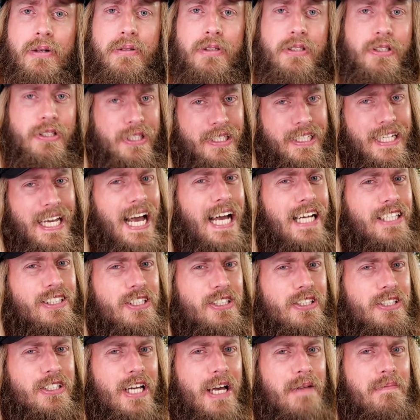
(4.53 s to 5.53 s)
You see, I
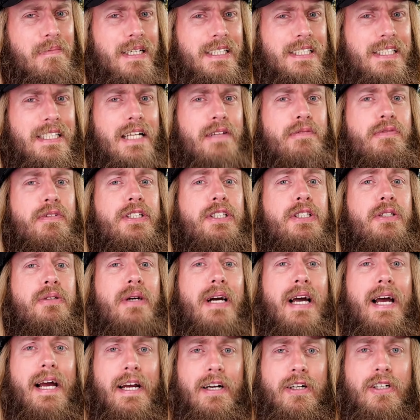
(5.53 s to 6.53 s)
just got myself a new
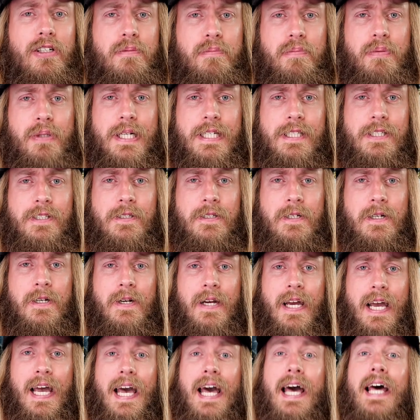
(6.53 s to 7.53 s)
air
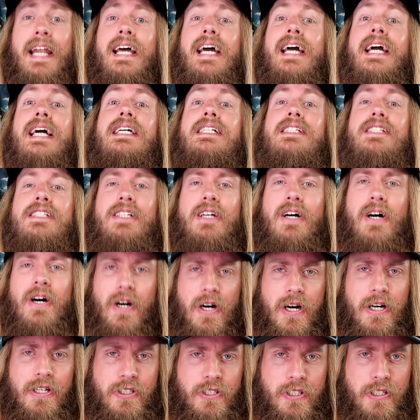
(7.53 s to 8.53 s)
compressor and it's
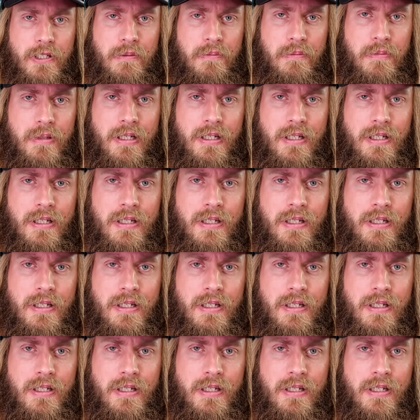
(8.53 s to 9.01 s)
awesome.